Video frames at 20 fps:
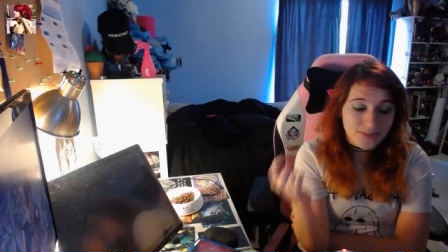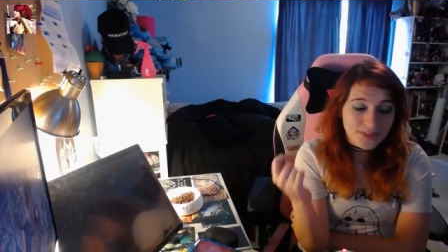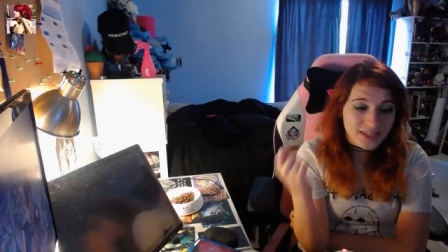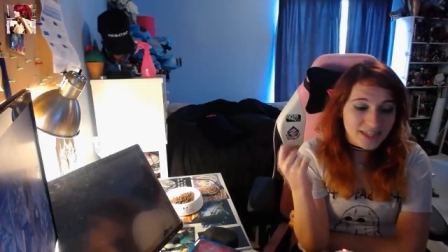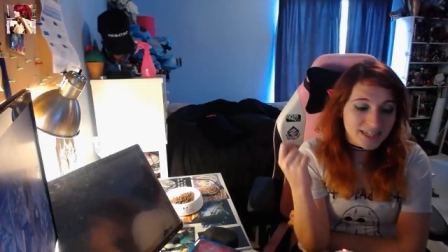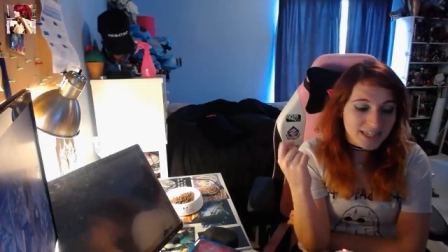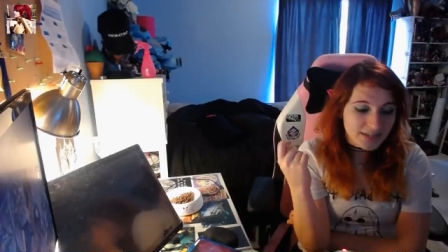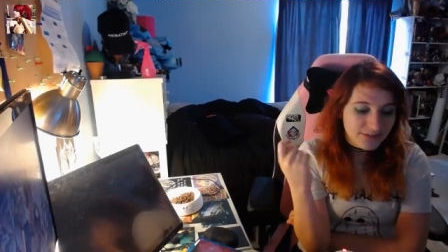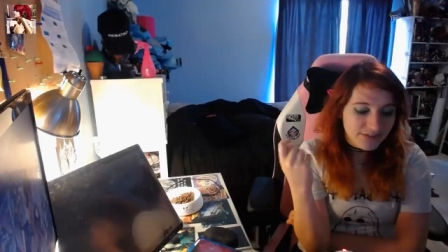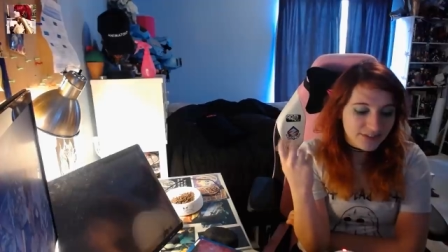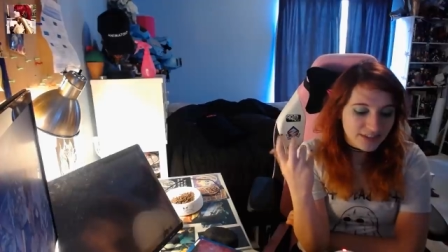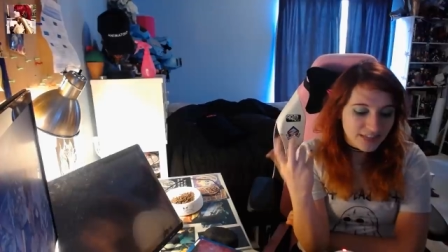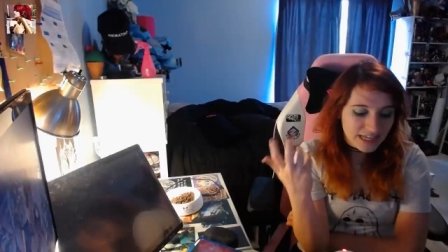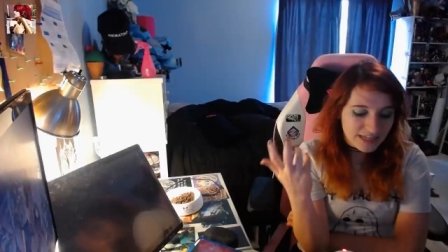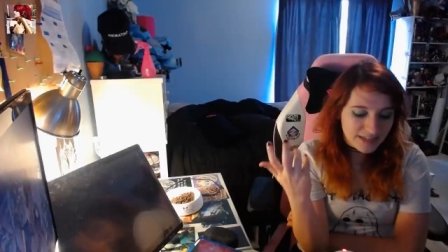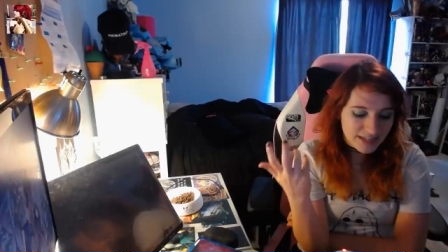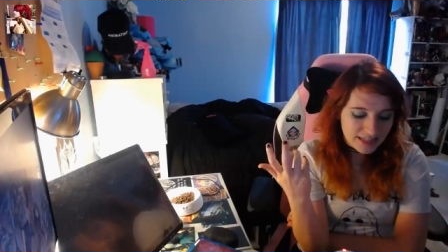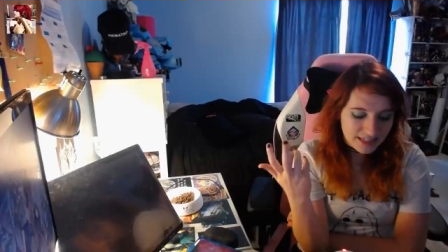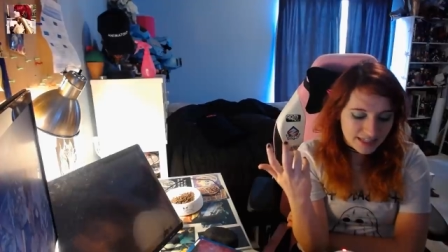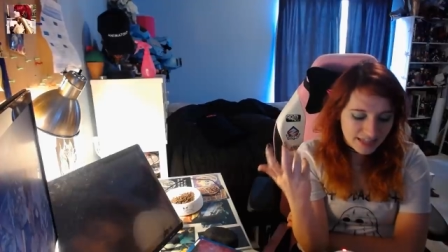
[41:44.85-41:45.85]
Because I feel
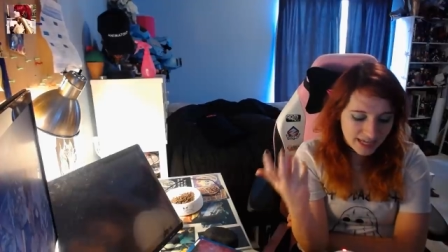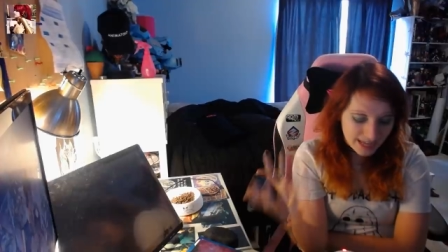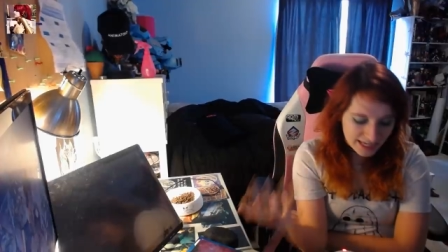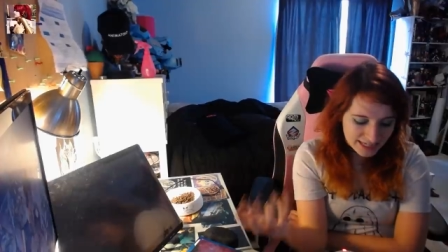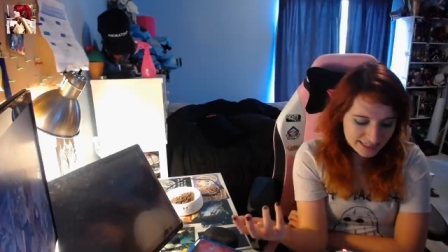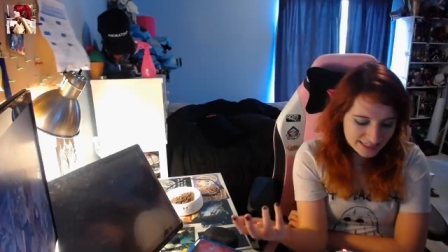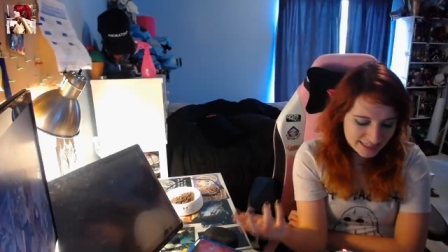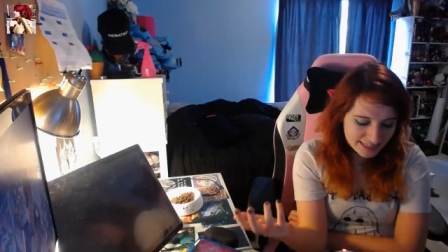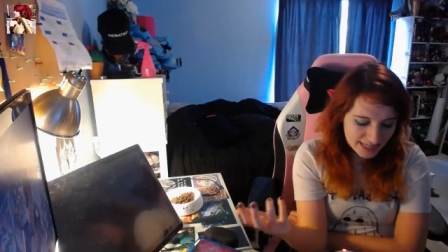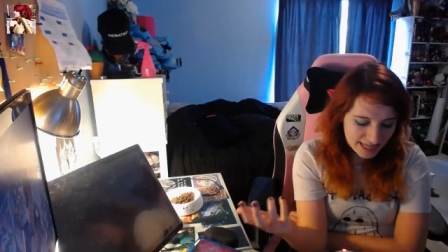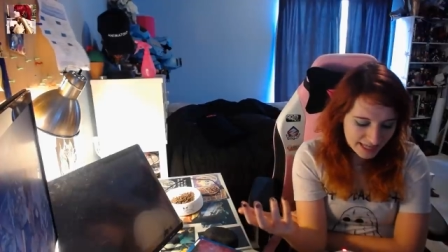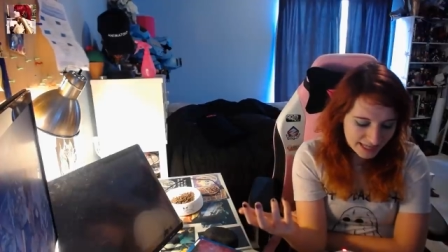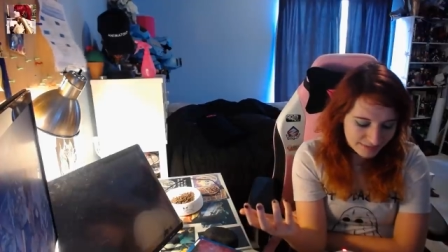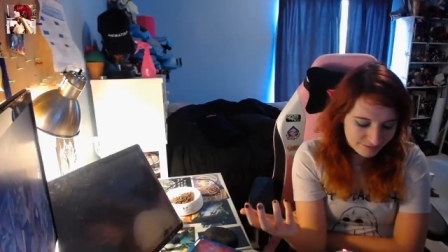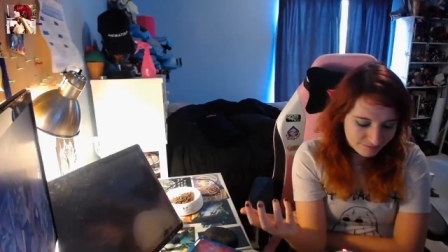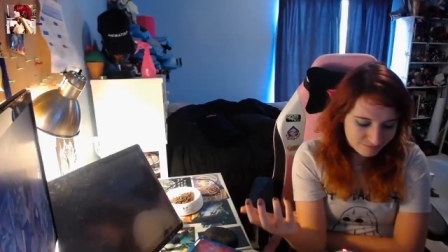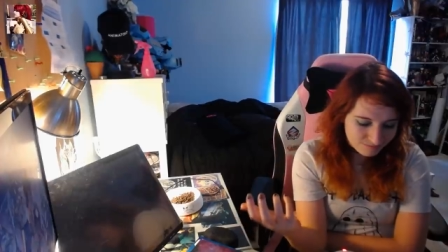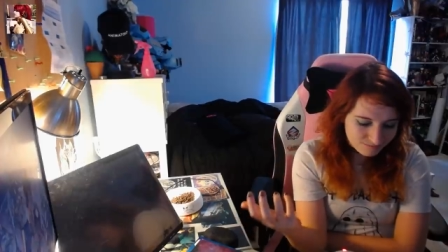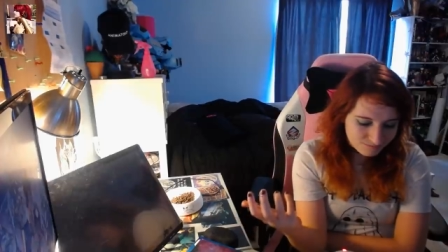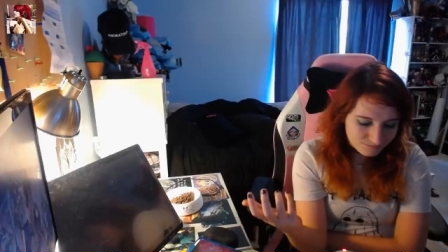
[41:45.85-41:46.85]
like in the case that
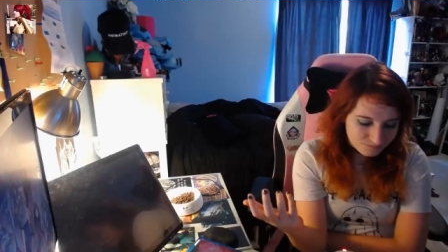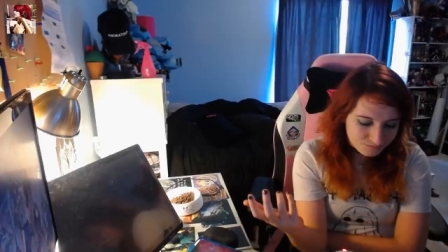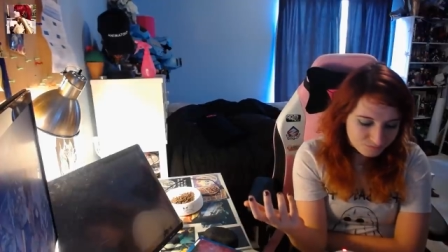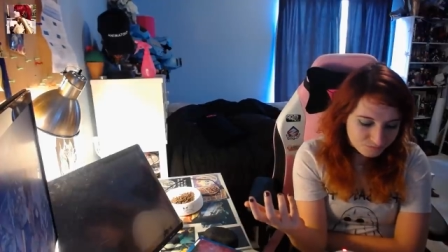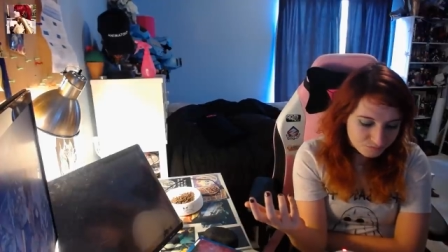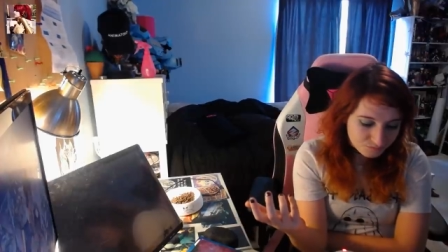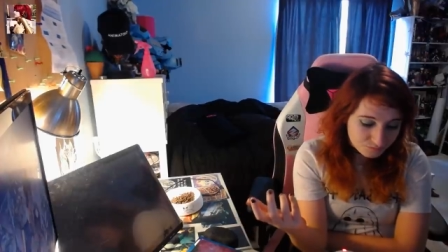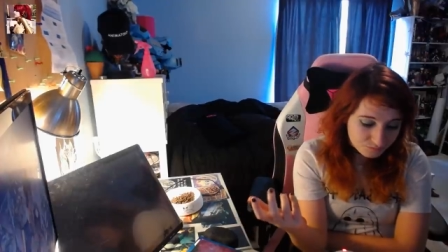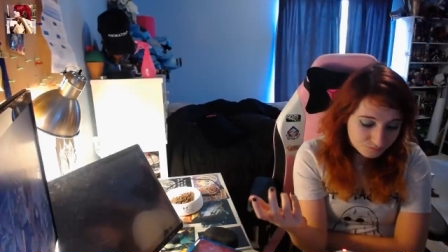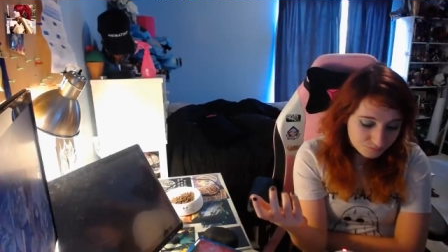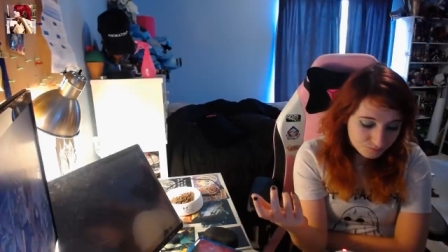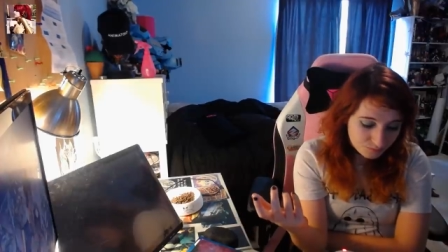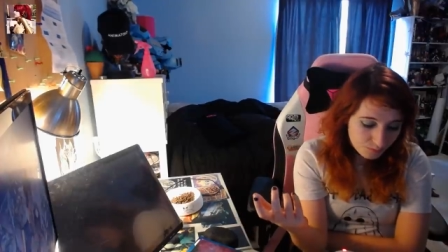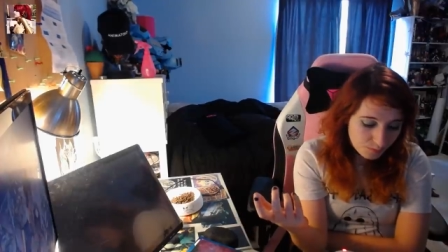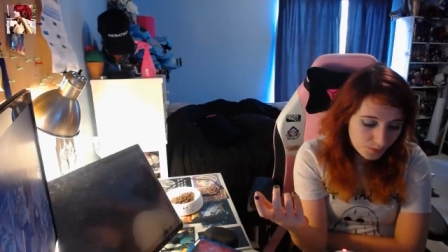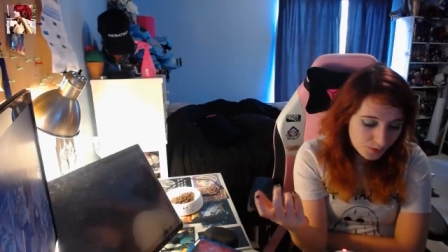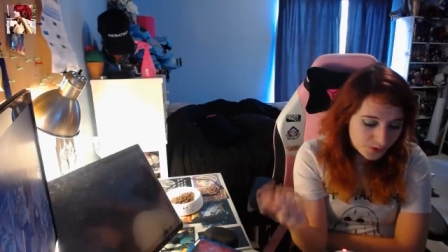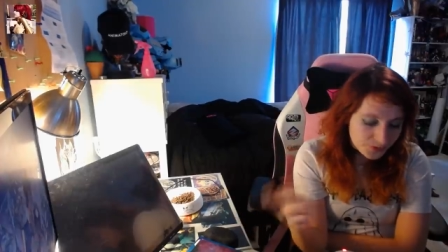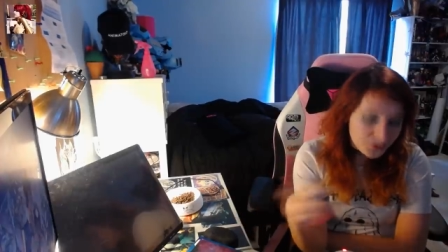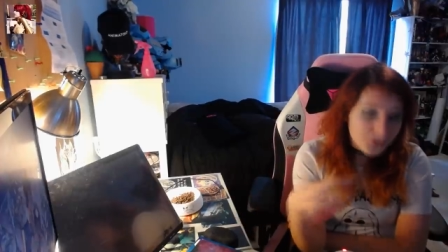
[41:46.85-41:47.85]

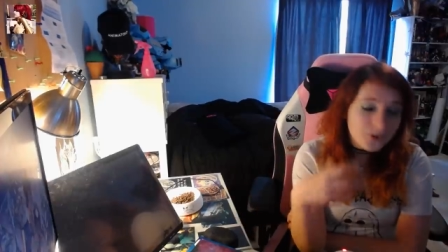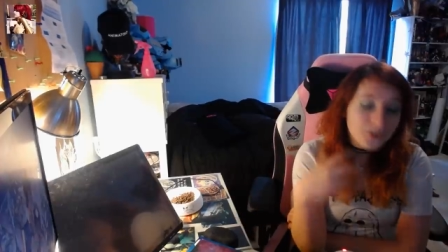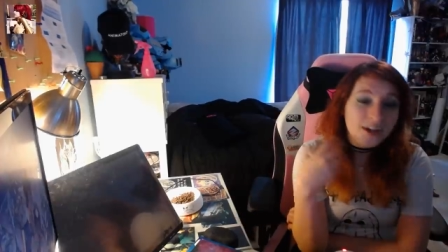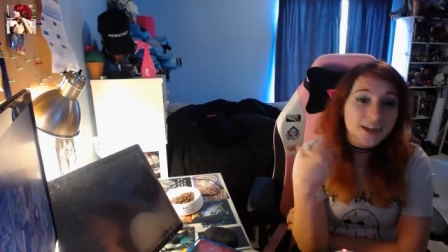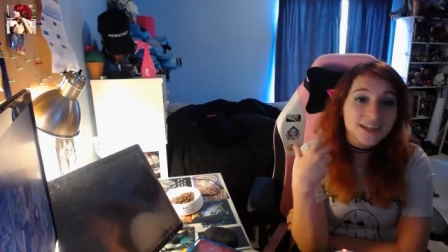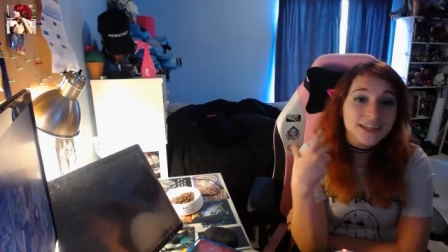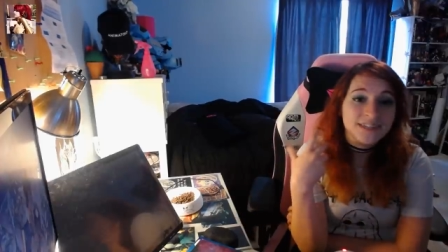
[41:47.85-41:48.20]
Nora